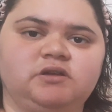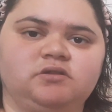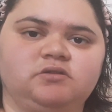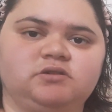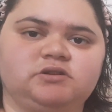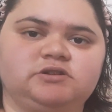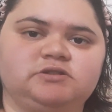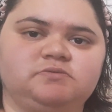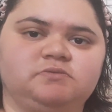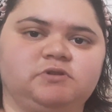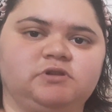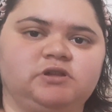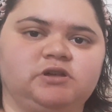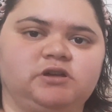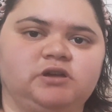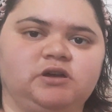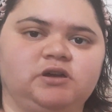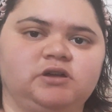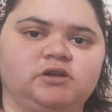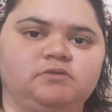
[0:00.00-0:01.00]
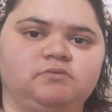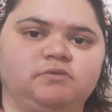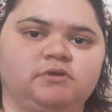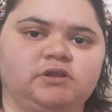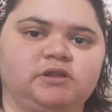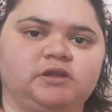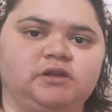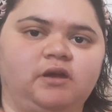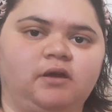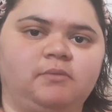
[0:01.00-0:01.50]
Looks really good,
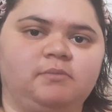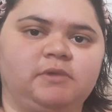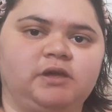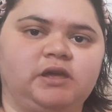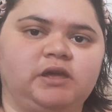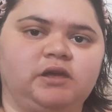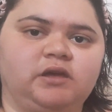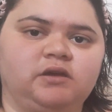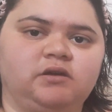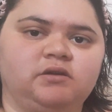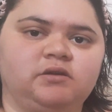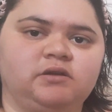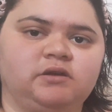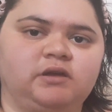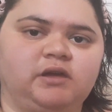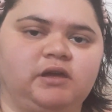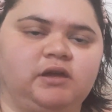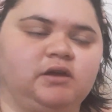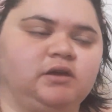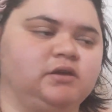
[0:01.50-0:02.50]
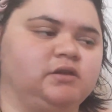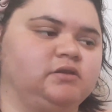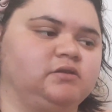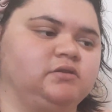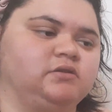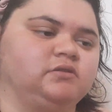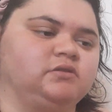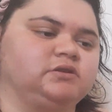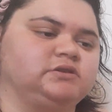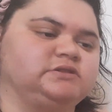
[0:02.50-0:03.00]
really yummy,
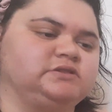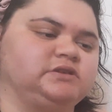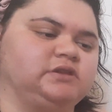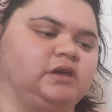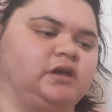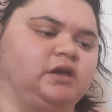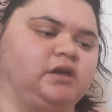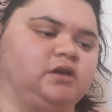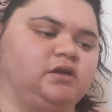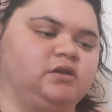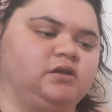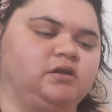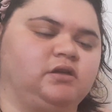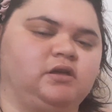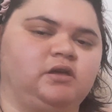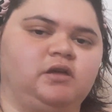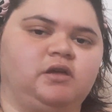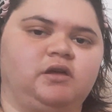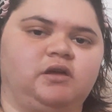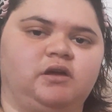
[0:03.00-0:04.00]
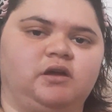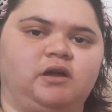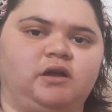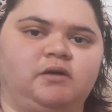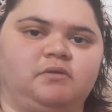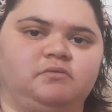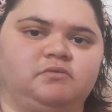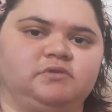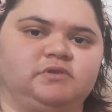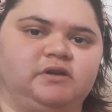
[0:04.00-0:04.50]
and looks like
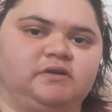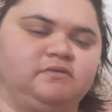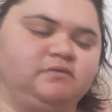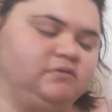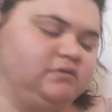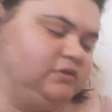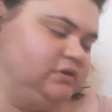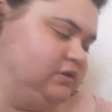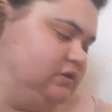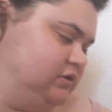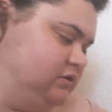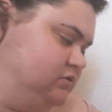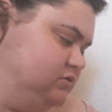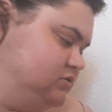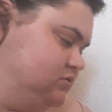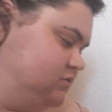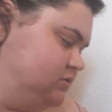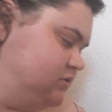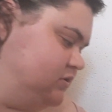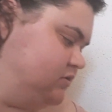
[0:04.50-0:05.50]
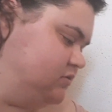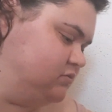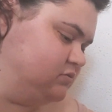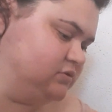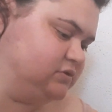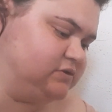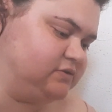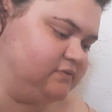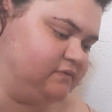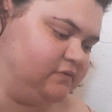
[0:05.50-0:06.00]
I will definitely enjoy
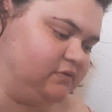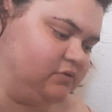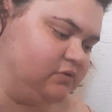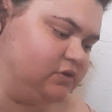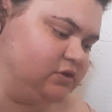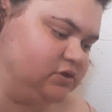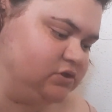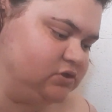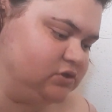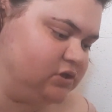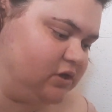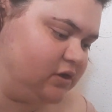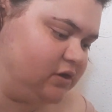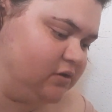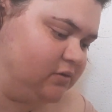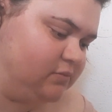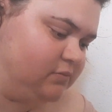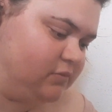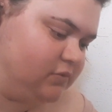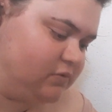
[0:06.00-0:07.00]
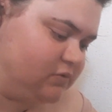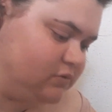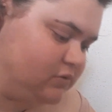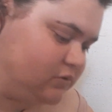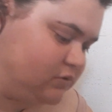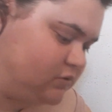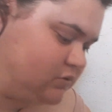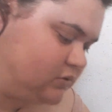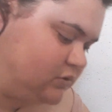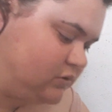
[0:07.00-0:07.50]
those for lunchtime
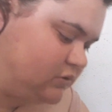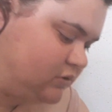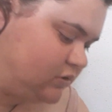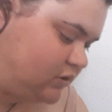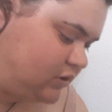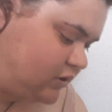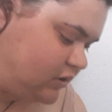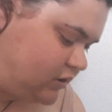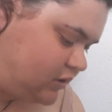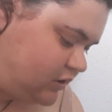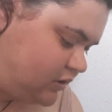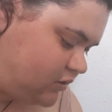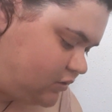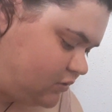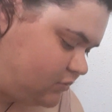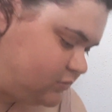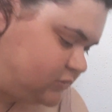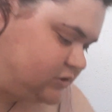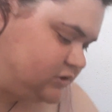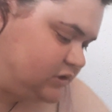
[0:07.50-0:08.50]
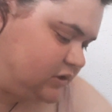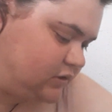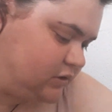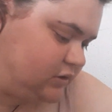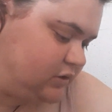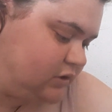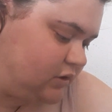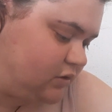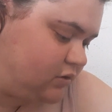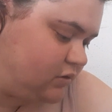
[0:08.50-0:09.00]
or almost
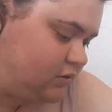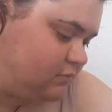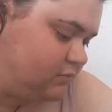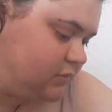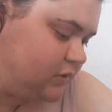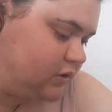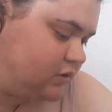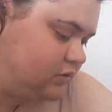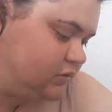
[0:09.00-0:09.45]
any time.